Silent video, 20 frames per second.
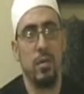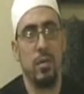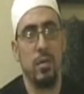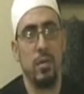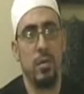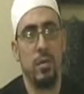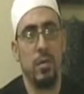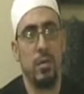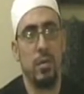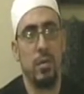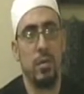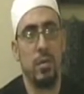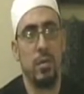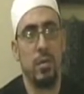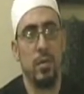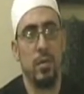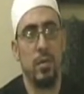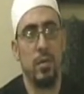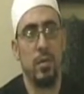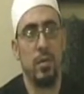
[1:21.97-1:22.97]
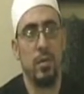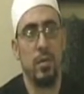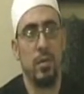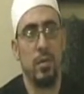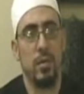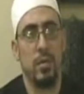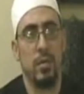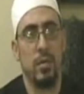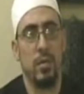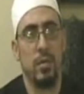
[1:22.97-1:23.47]

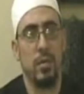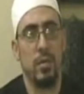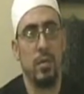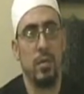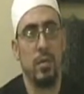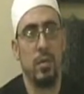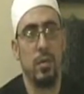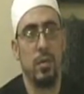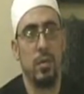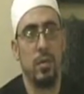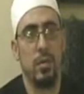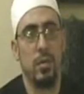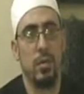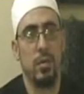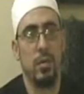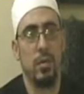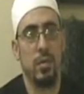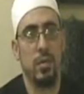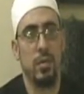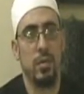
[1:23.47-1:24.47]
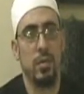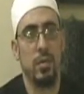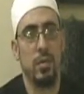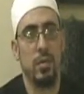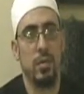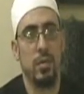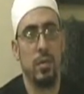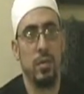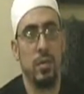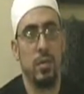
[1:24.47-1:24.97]

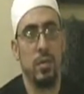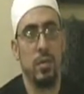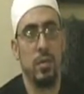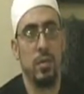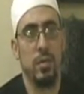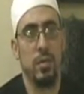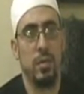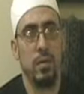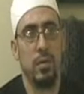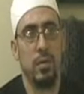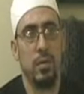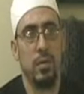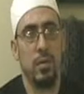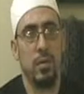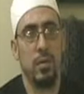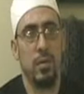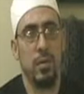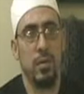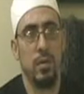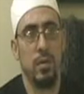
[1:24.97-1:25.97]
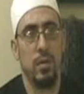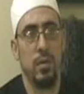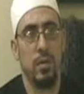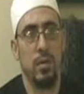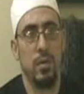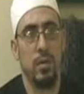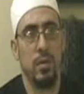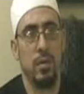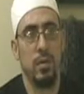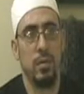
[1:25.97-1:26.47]

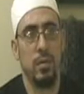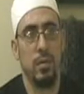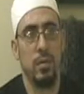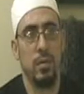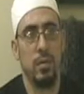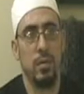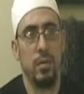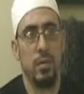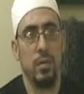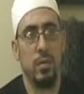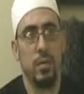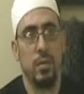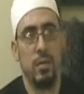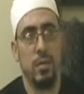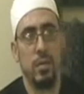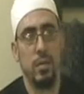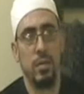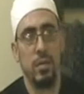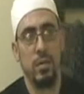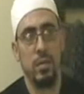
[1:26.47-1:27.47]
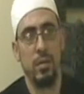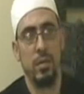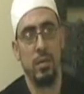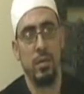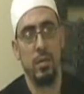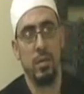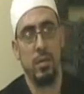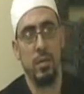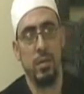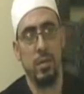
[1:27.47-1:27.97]

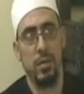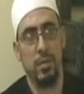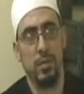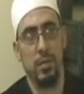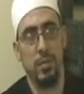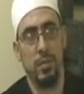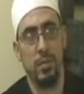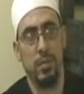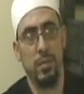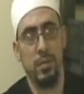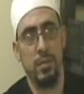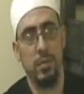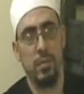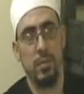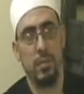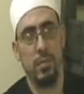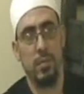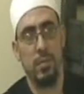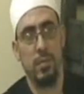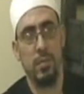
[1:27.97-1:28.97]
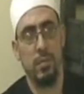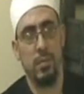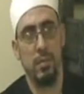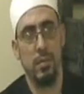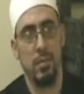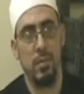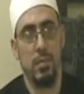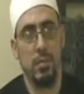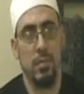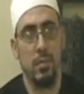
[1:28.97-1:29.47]

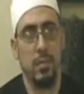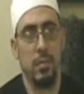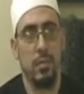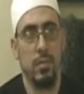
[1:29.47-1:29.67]
(silence)